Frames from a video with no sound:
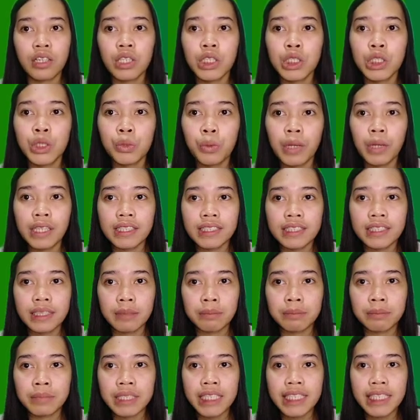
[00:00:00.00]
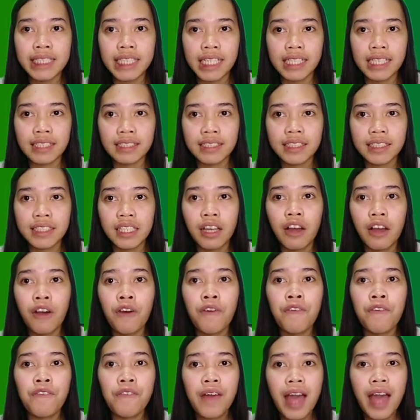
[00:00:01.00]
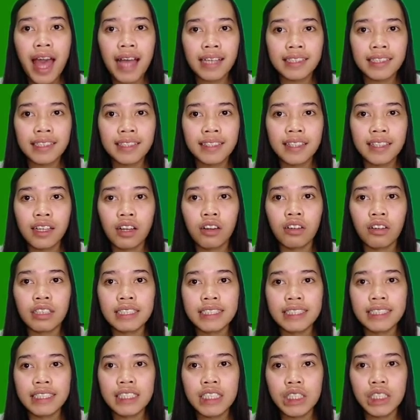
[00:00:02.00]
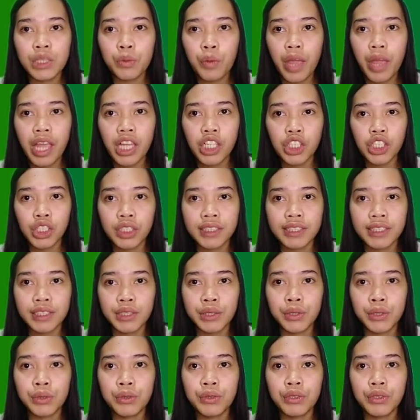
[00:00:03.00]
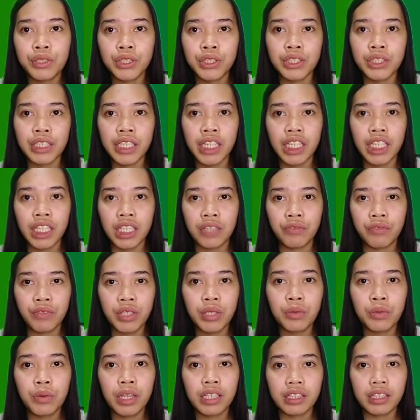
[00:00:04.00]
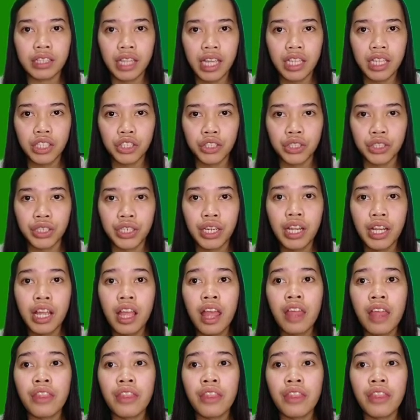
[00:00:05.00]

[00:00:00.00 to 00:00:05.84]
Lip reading: So when some details, facts, or situations lose their individual nature,